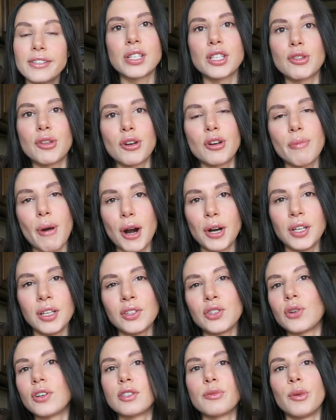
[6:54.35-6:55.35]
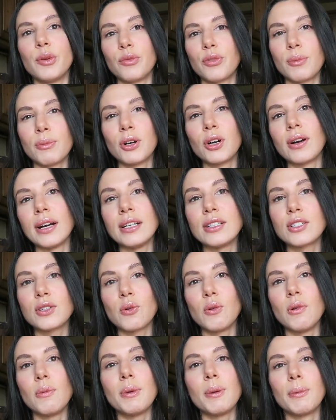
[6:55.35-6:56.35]
This third party endorsement from a great
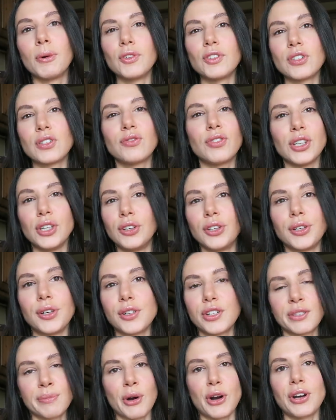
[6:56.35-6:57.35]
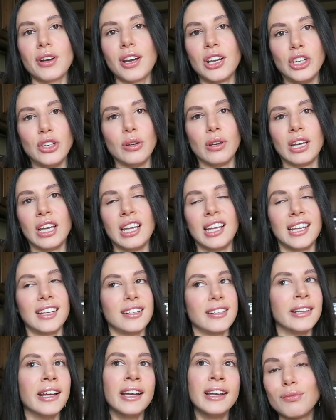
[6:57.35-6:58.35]
school, people just figure you're smart and you
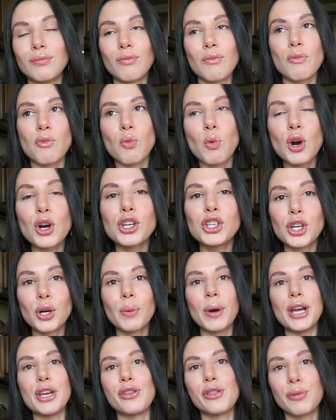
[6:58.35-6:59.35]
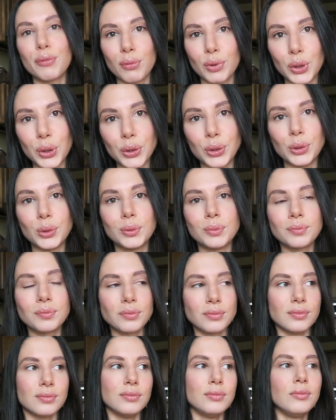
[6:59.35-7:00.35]
can work your way through
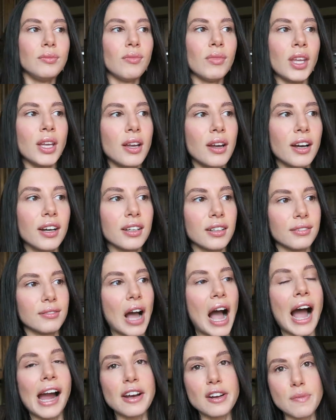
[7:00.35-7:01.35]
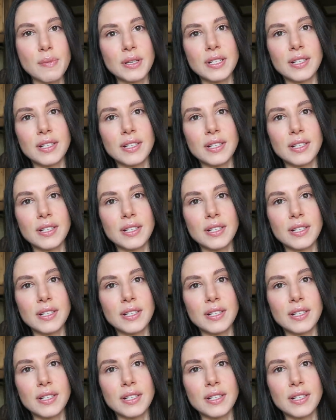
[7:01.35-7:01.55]
a higher